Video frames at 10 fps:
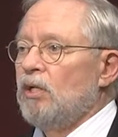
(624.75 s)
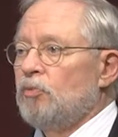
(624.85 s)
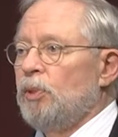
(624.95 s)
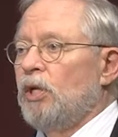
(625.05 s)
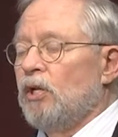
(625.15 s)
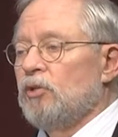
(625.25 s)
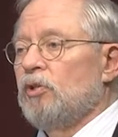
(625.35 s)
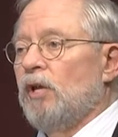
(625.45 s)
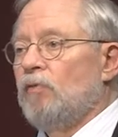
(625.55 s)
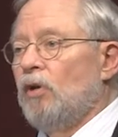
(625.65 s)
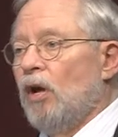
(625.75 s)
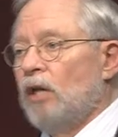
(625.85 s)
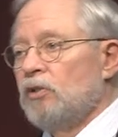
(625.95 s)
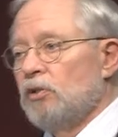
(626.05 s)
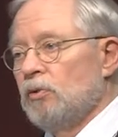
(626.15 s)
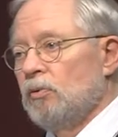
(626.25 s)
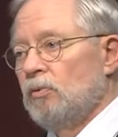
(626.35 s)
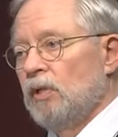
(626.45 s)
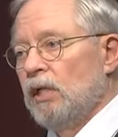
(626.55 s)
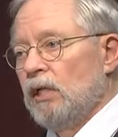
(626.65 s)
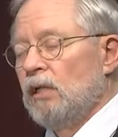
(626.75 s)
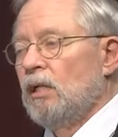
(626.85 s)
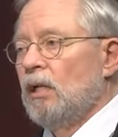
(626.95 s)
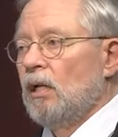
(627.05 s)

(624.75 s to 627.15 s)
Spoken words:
it's because they've gone to the